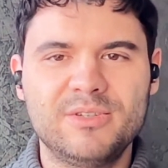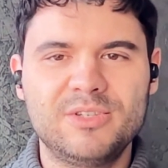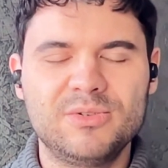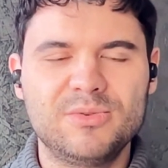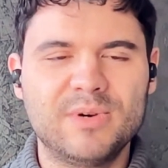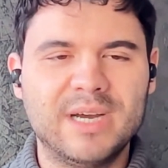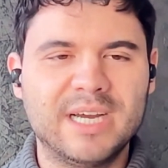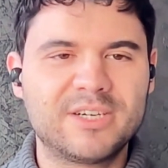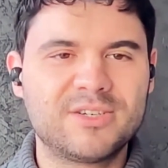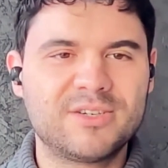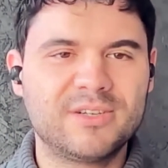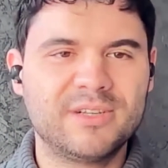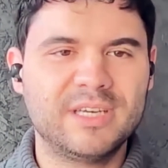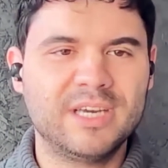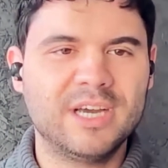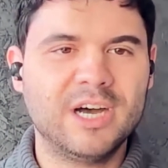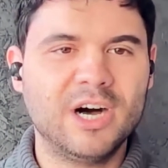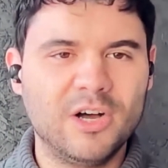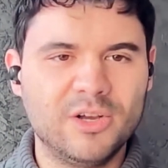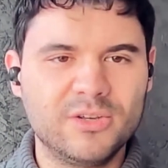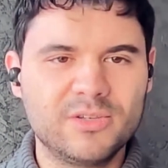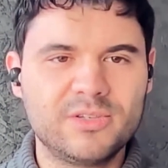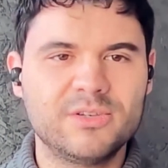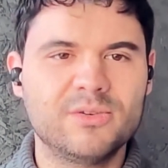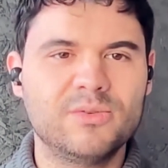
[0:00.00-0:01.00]
to actually
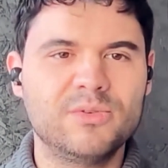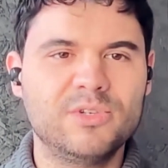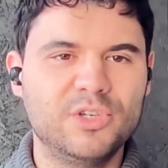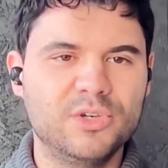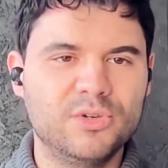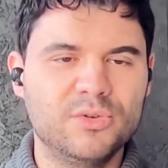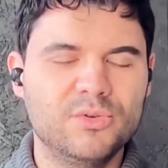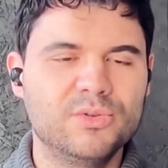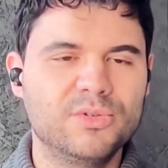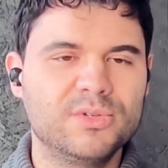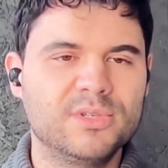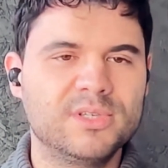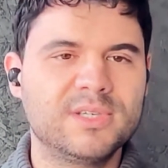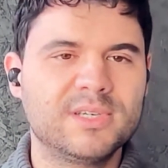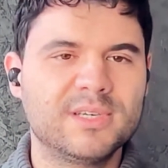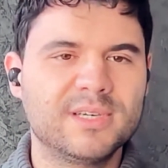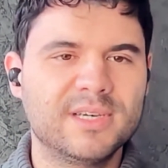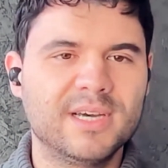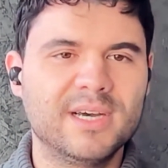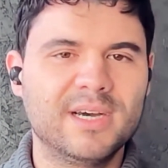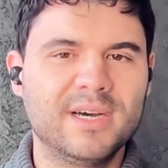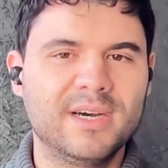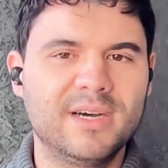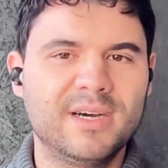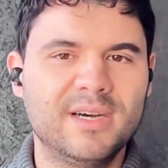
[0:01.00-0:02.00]
also use
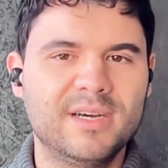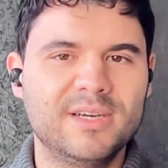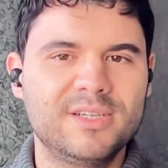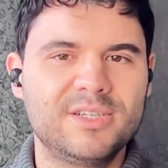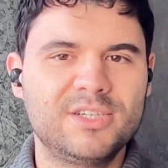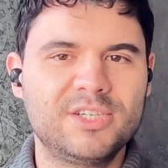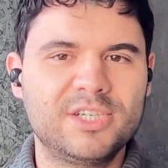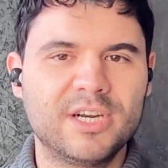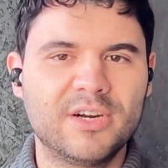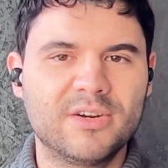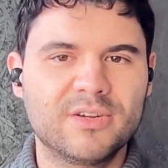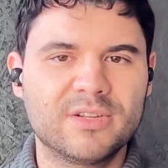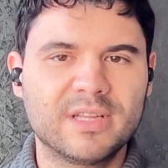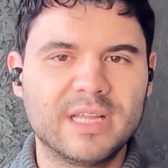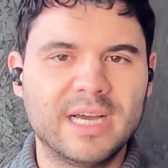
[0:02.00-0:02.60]
shared